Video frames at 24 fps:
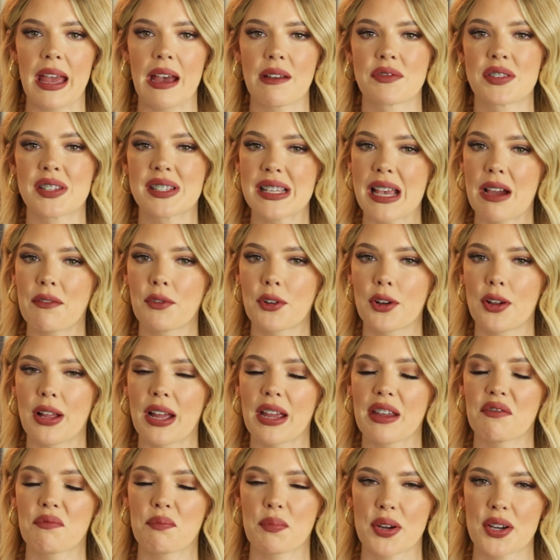have several, I
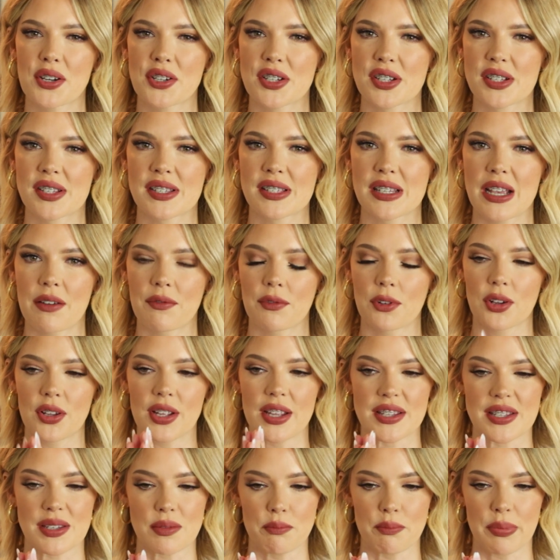have purchased several,
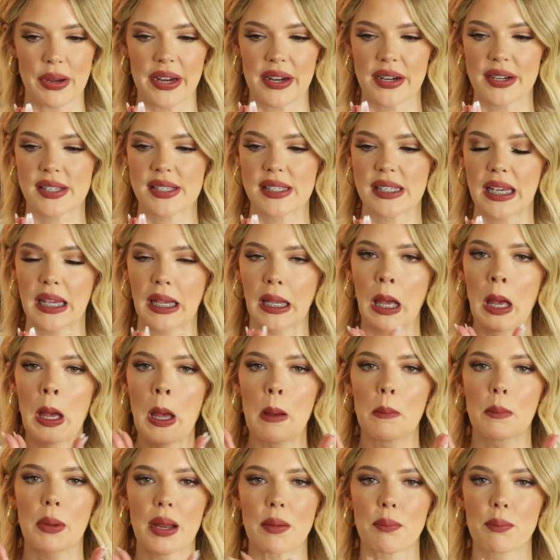it's embarrassing,
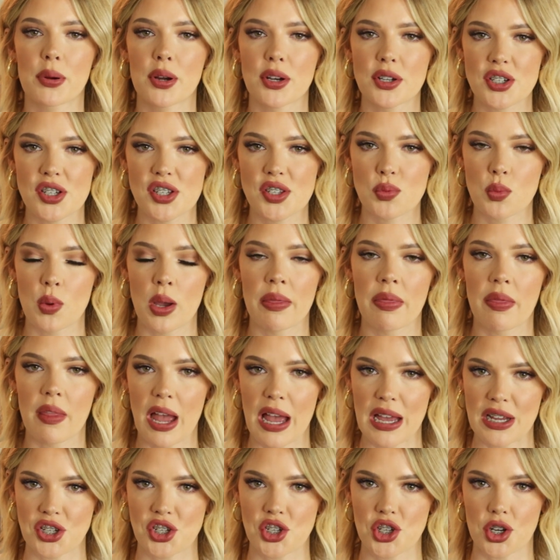but I purchased one
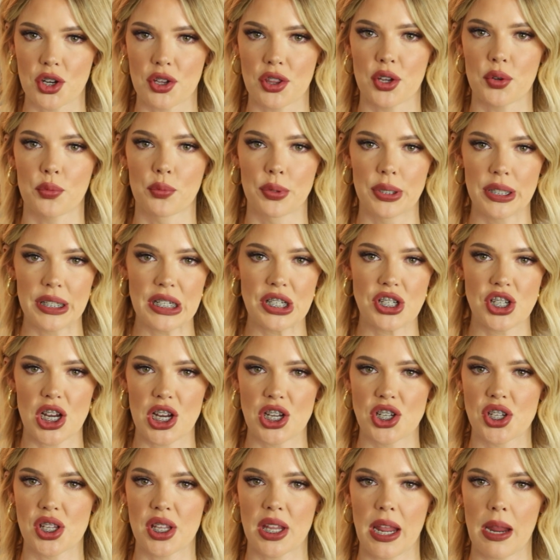last year that really
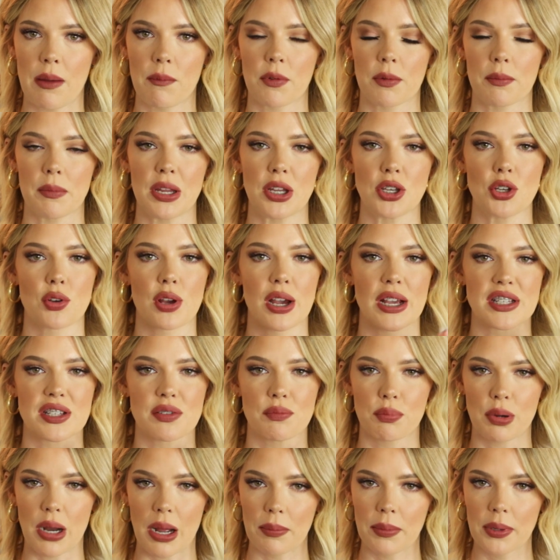changed the game for me and you guys
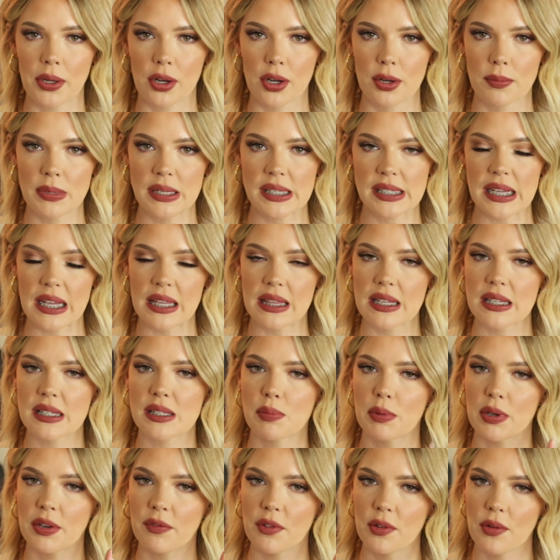have probably heard me say this,
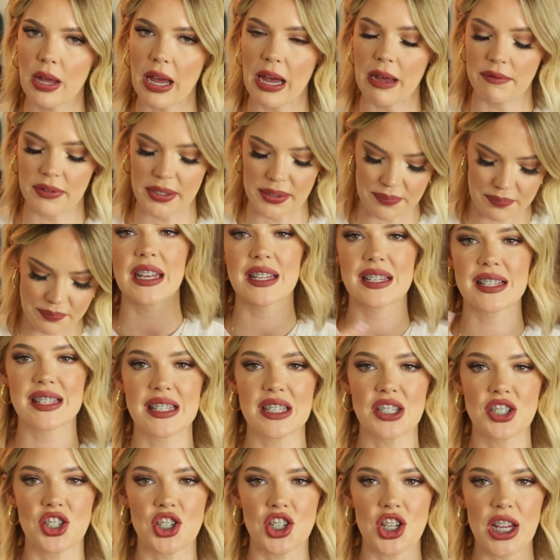but if you haven't, it is
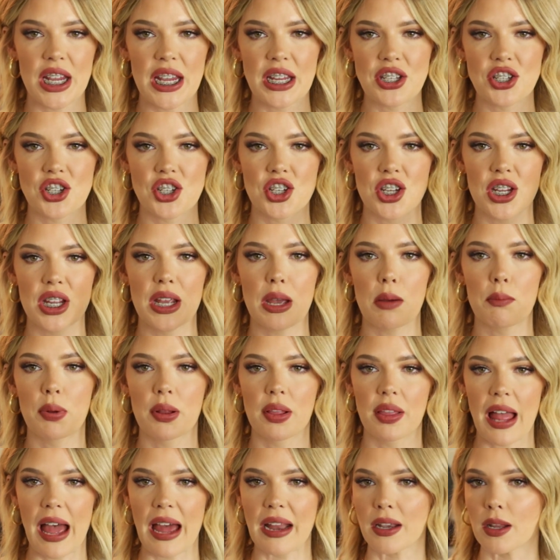the GHD
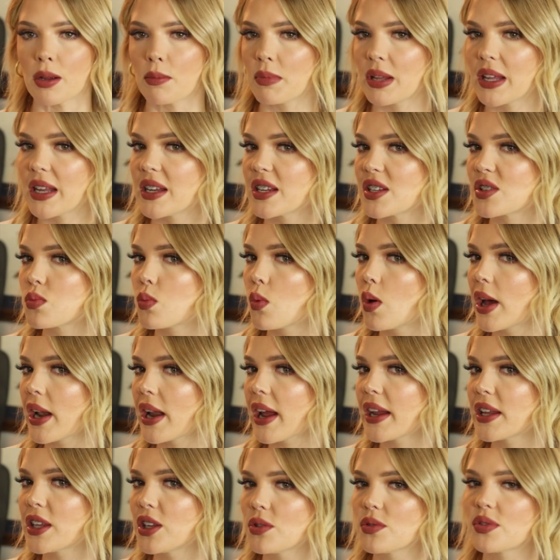Platinum. It is what
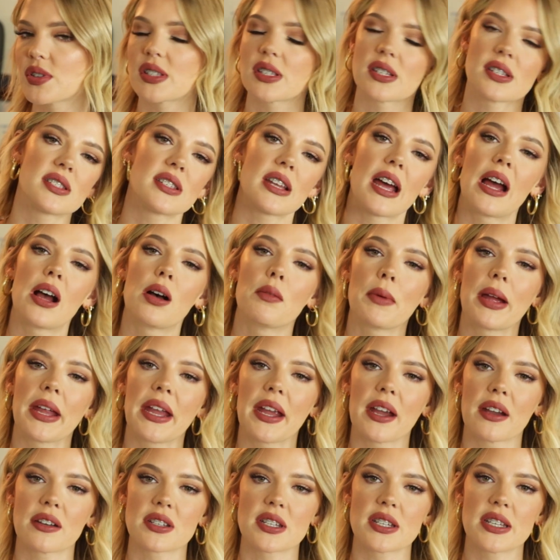I use to style my
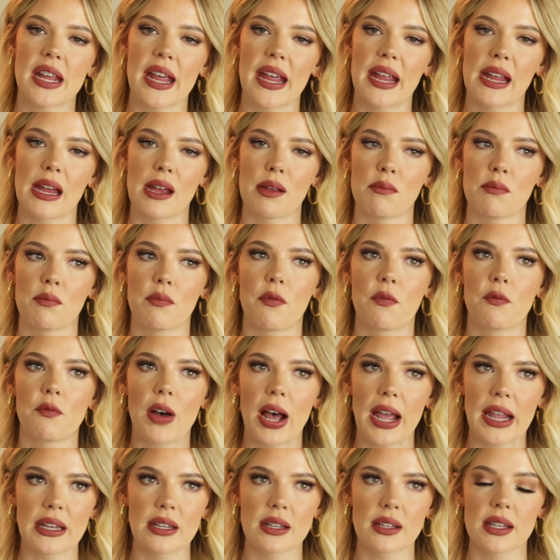hair today. I'm
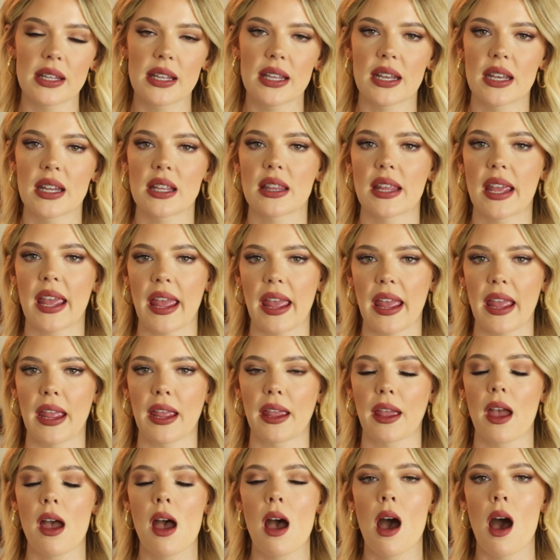finally getting the
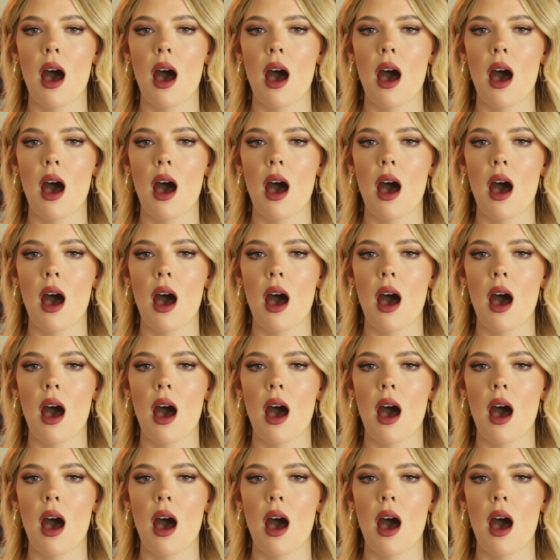hang